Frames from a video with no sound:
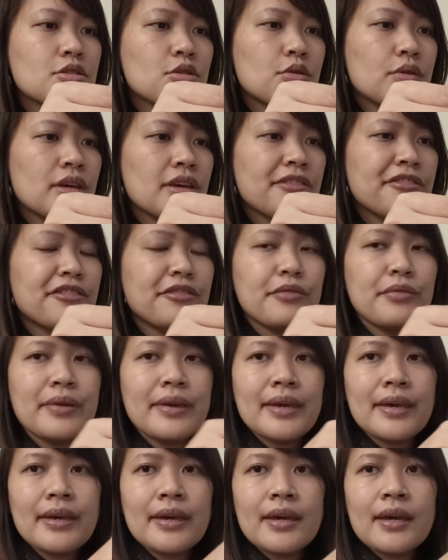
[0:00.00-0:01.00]
So if
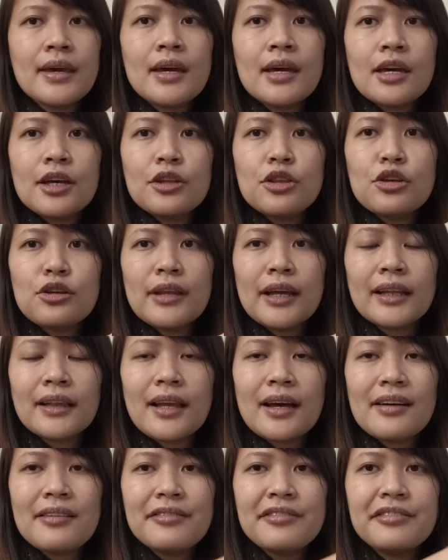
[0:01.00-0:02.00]
we do not
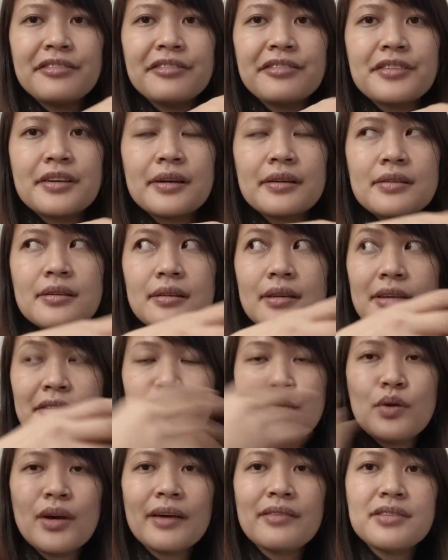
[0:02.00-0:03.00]
have,
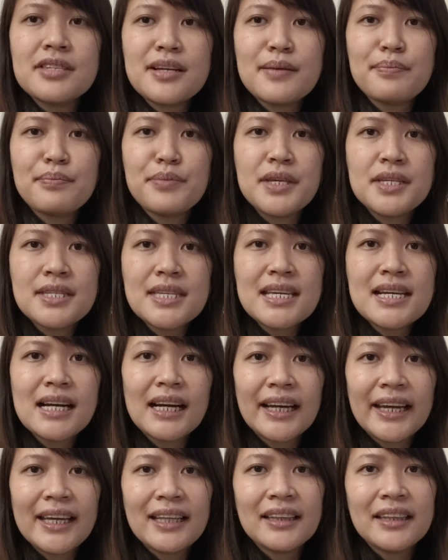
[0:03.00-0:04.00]
if we have some missing
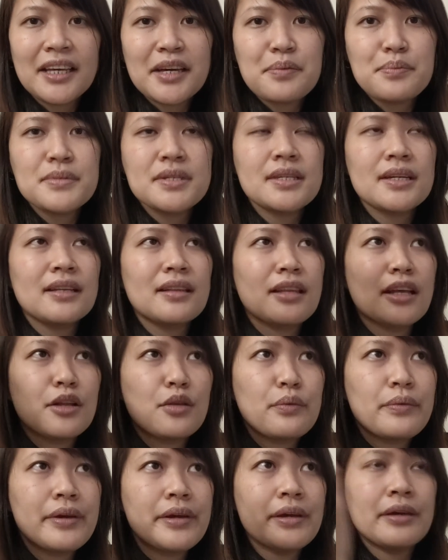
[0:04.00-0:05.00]
items and
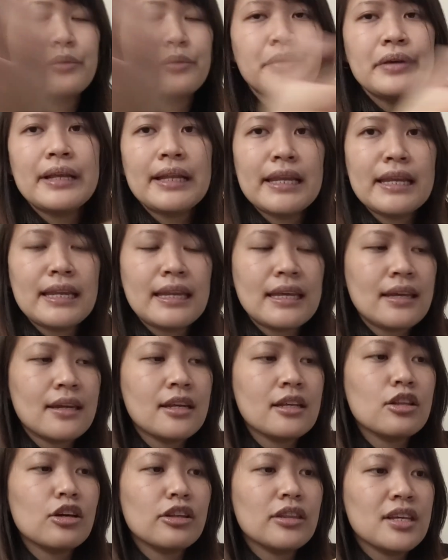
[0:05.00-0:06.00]
then we really
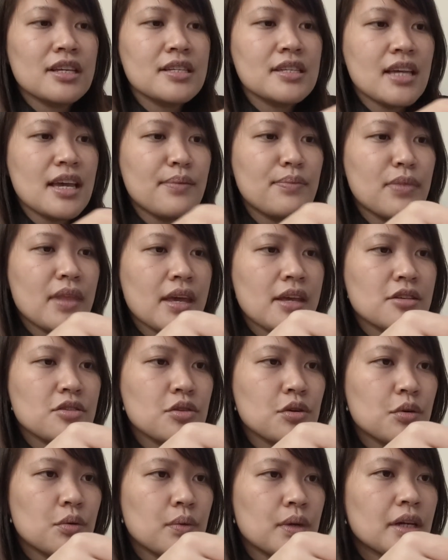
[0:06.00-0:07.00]
need it on the same day,
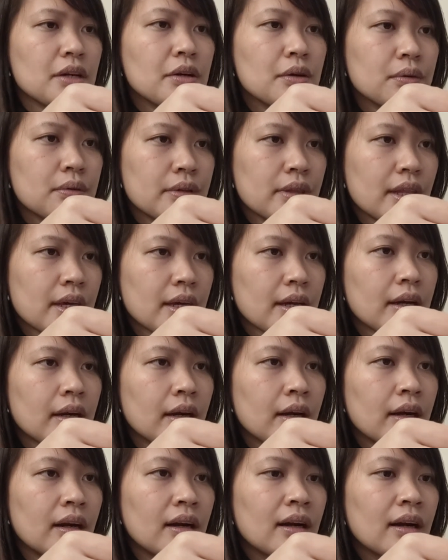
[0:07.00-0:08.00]
so we go there